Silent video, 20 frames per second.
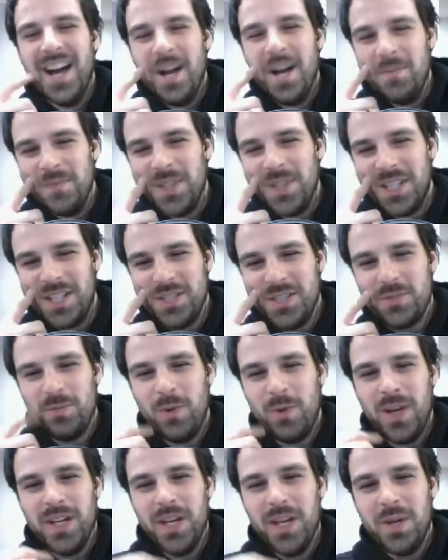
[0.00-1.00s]
He's
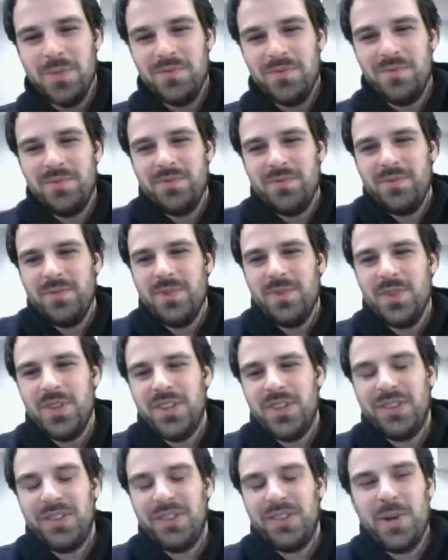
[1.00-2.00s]
one of
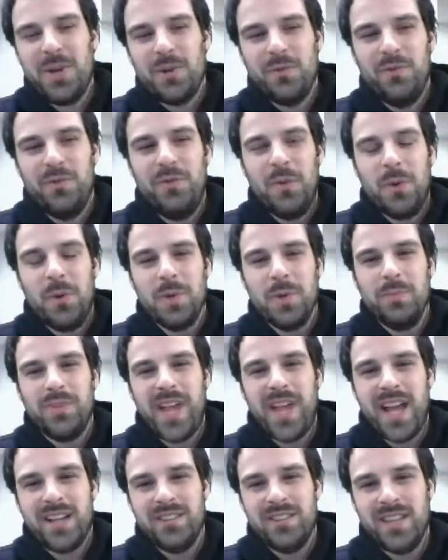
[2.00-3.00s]
3 or 4
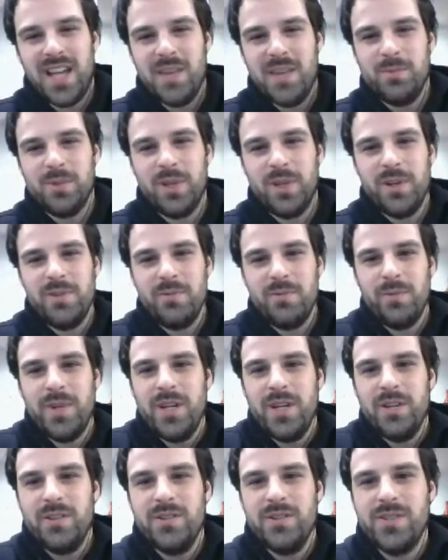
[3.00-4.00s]
Black Library
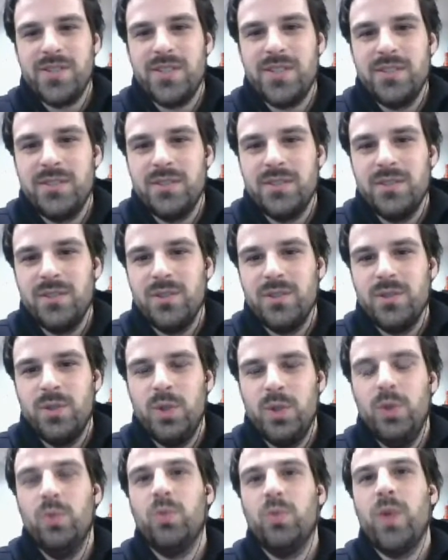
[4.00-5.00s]
readers
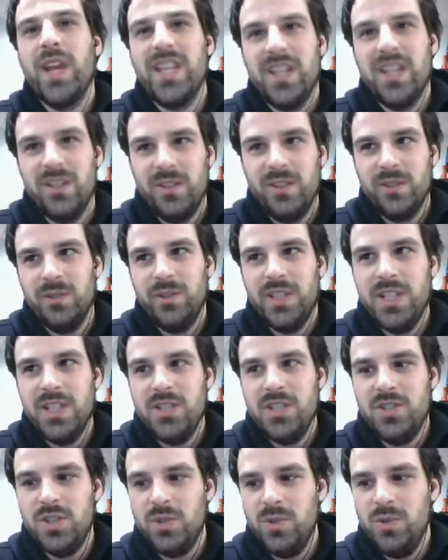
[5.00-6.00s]
who regularly
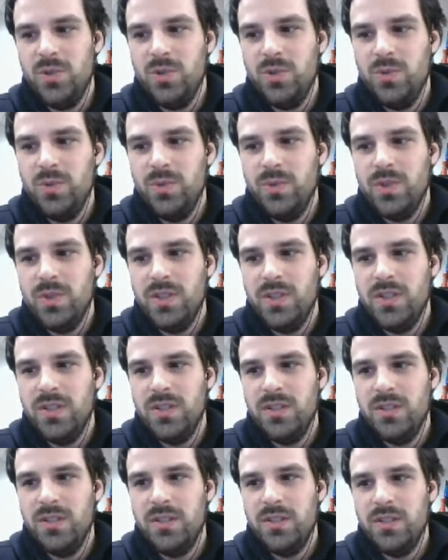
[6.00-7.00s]
do
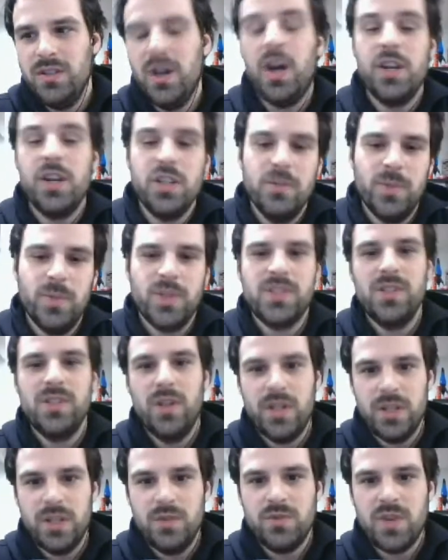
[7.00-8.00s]
audiobooks and
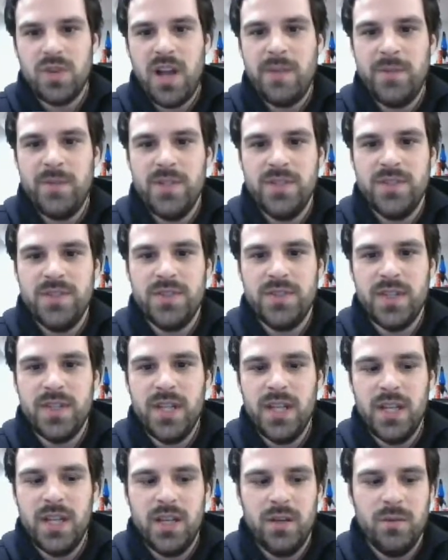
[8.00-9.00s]
audio dramas
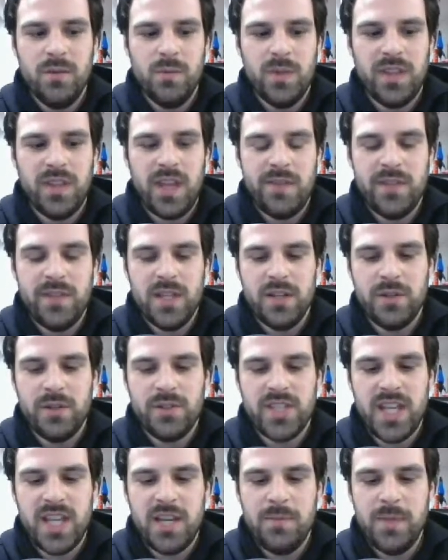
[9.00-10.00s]
with Heavy
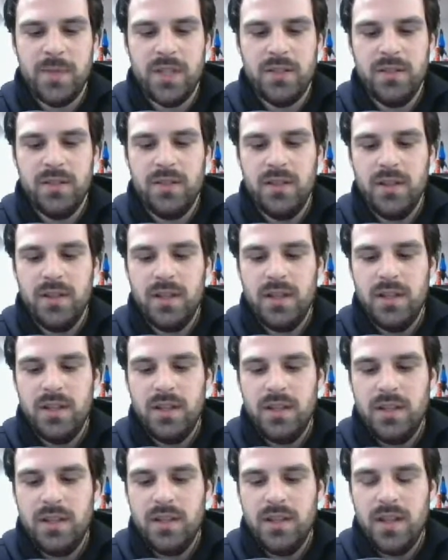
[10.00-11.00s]
Entertainment.
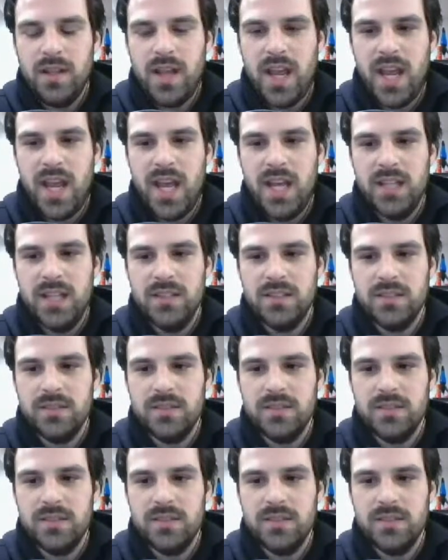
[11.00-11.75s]
And